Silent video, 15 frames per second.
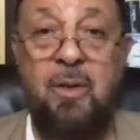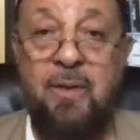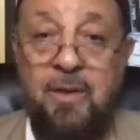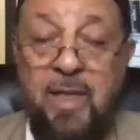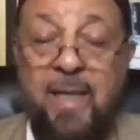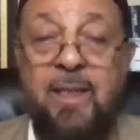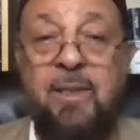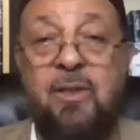
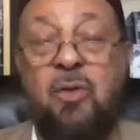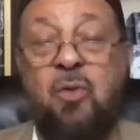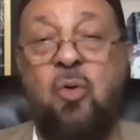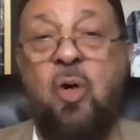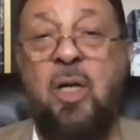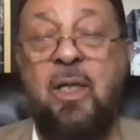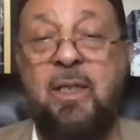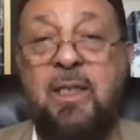That is the
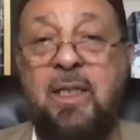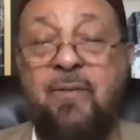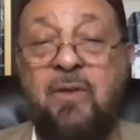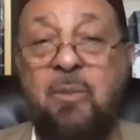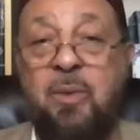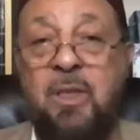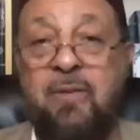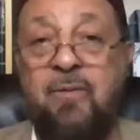quality of
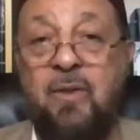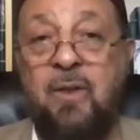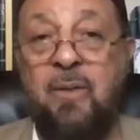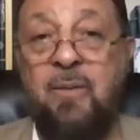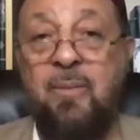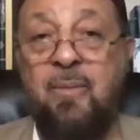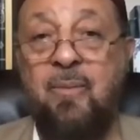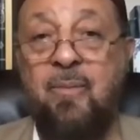the believer.
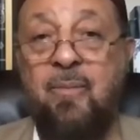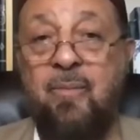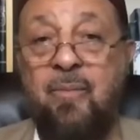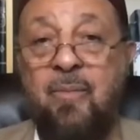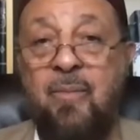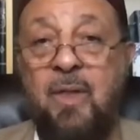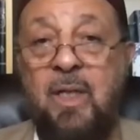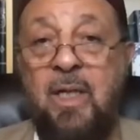
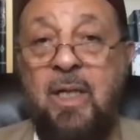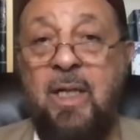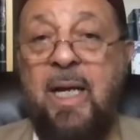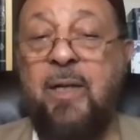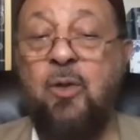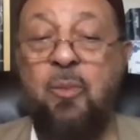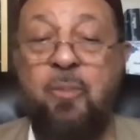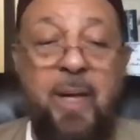
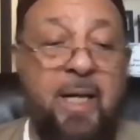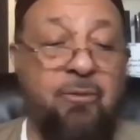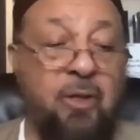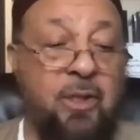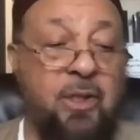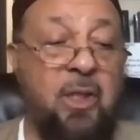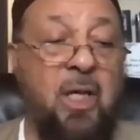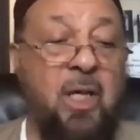And Ubay
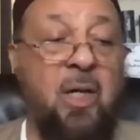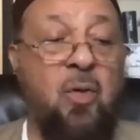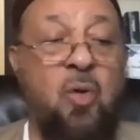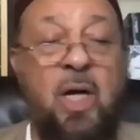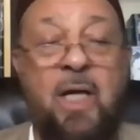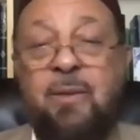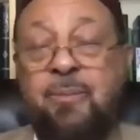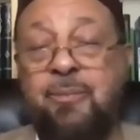
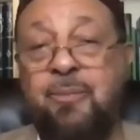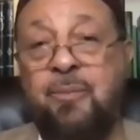radiallahu anhu,